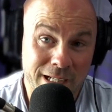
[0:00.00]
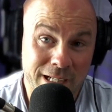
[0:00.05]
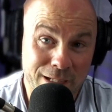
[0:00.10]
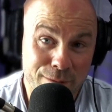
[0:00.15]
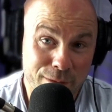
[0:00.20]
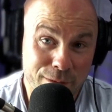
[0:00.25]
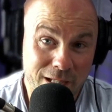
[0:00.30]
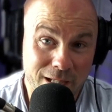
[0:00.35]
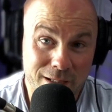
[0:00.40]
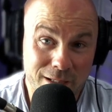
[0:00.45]

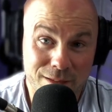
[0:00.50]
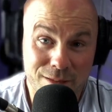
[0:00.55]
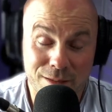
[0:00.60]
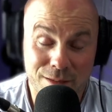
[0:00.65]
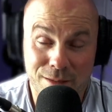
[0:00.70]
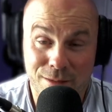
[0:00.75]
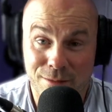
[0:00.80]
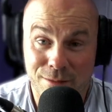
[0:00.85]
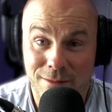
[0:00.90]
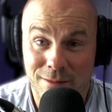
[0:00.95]

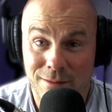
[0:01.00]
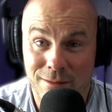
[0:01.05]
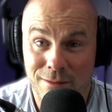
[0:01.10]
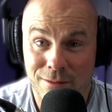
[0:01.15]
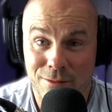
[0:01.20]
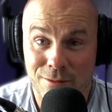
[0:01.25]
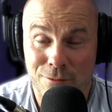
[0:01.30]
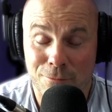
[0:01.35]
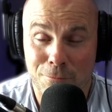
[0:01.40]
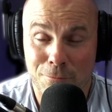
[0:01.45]
navigator,
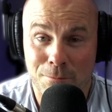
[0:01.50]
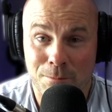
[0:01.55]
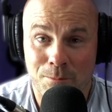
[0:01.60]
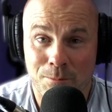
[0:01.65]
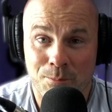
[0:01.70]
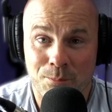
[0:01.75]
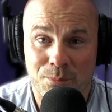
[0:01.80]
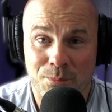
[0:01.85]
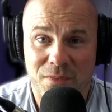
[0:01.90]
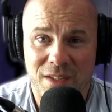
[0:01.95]

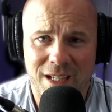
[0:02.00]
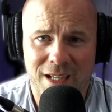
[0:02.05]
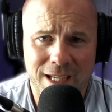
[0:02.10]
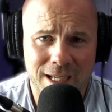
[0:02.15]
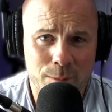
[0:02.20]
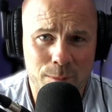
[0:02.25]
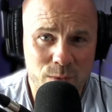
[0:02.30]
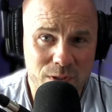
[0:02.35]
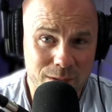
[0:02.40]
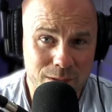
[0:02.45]
the
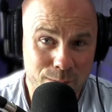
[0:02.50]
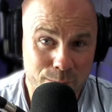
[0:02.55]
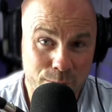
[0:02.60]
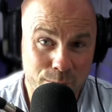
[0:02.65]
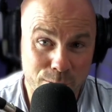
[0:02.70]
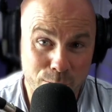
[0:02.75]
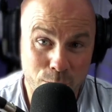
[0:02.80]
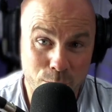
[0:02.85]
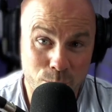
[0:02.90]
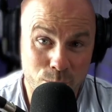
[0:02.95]
captain of
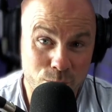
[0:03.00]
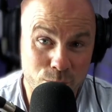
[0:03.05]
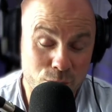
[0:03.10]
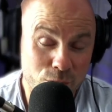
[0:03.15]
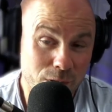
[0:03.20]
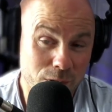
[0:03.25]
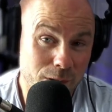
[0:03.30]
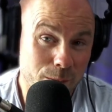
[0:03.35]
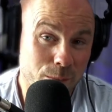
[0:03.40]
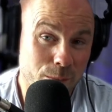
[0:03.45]
their own
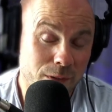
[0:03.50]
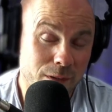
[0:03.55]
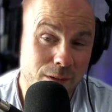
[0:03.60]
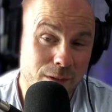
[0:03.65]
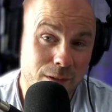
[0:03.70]
ship.